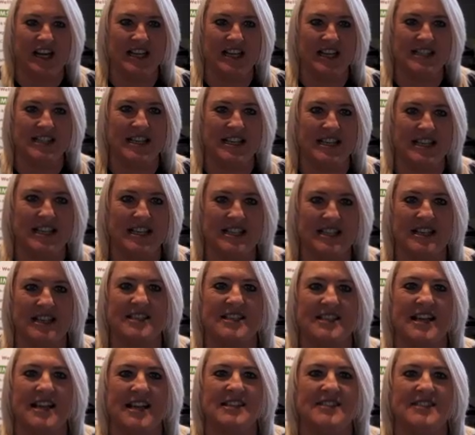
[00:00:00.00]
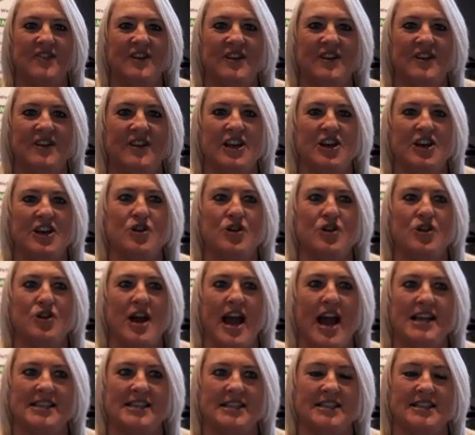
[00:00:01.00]
years, he has successfully
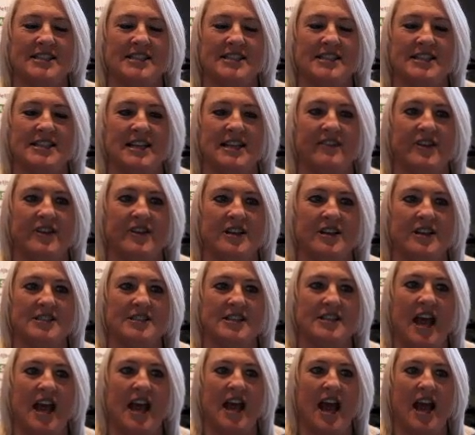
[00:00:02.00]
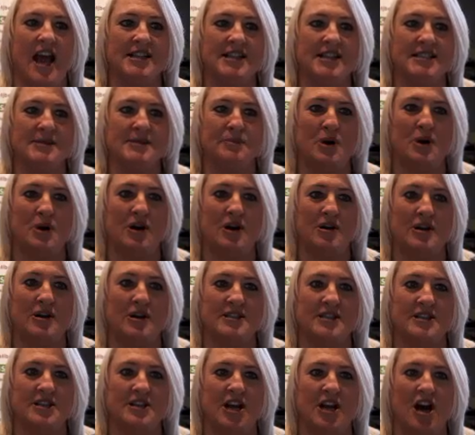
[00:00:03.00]
created and delivered
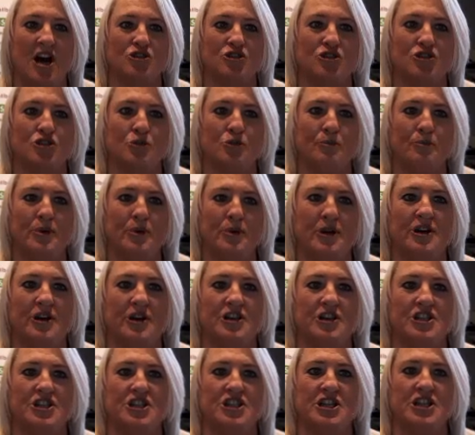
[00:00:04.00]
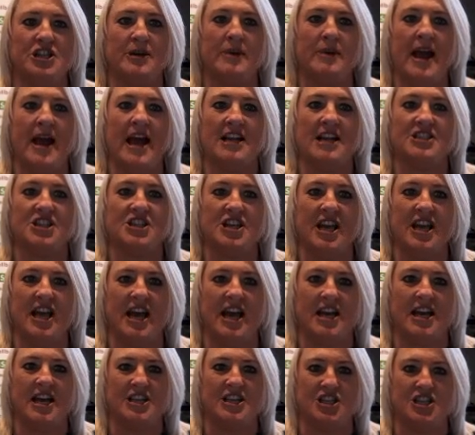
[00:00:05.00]
enterprise and entrepreneurship
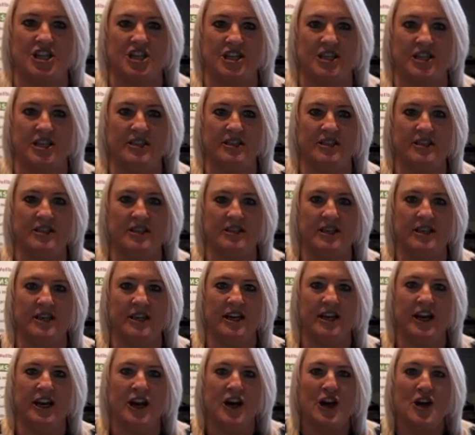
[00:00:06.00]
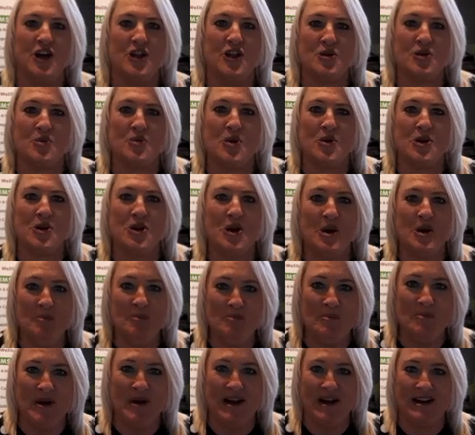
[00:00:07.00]
education through a
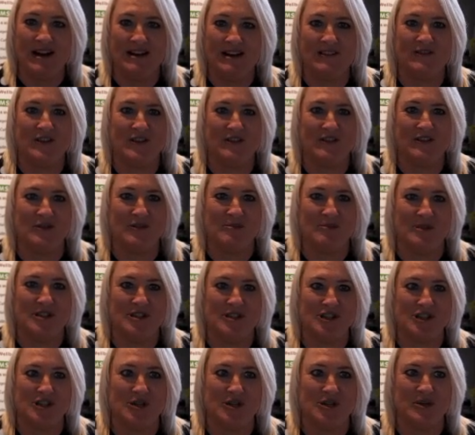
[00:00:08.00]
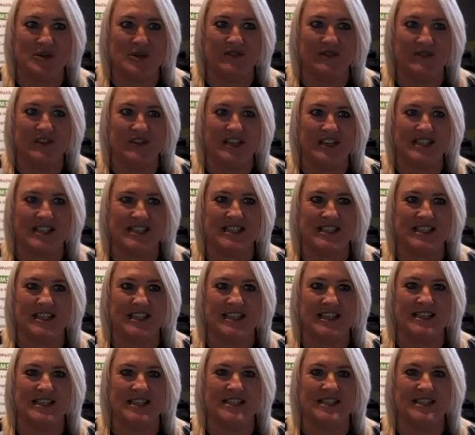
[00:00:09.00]
number of government
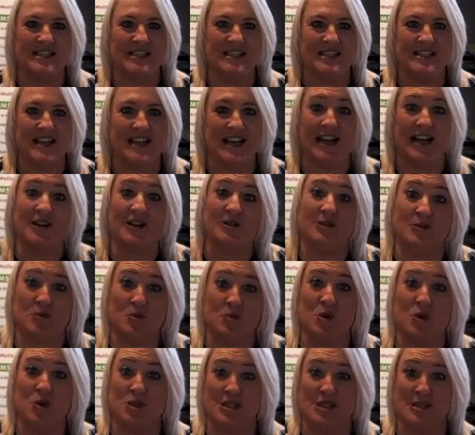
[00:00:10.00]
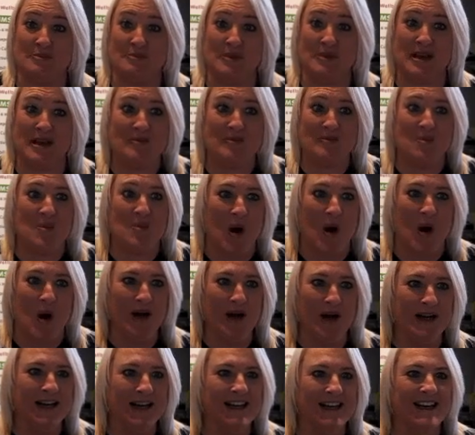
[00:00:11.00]
universities, and Worcester being
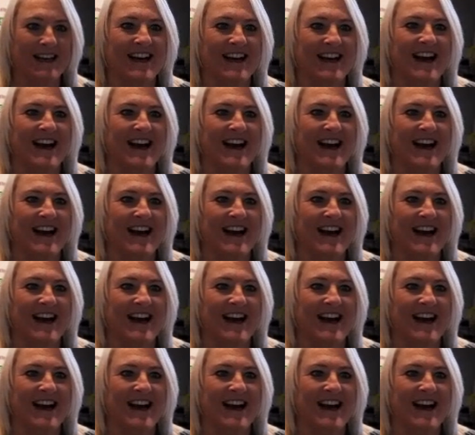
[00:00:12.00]
one.